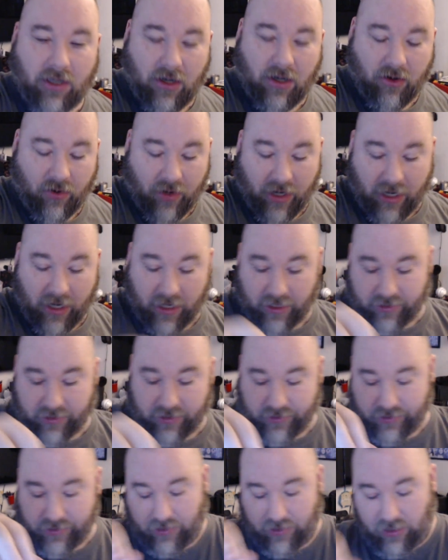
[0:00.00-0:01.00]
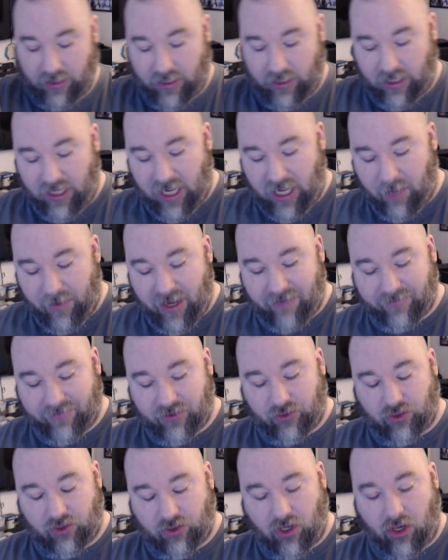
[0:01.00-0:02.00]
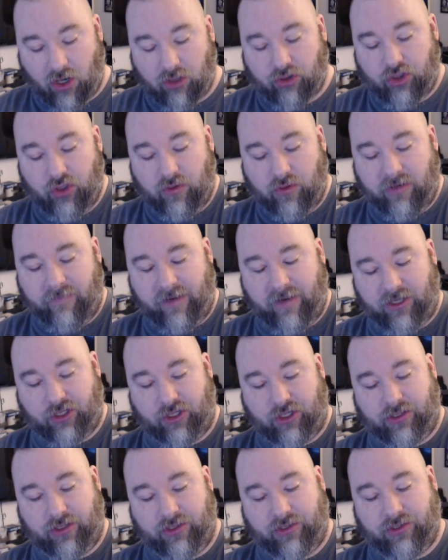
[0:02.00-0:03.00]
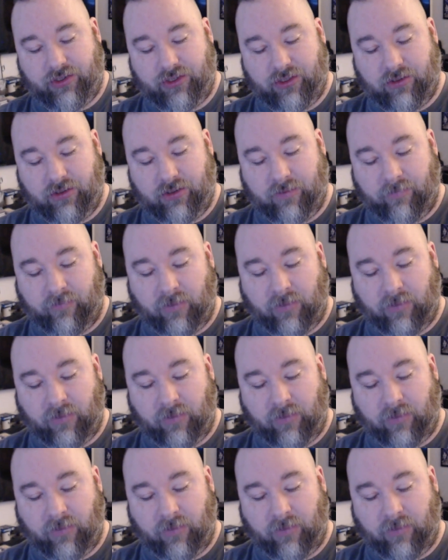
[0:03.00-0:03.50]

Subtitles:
All right. And we have our 2 adventures.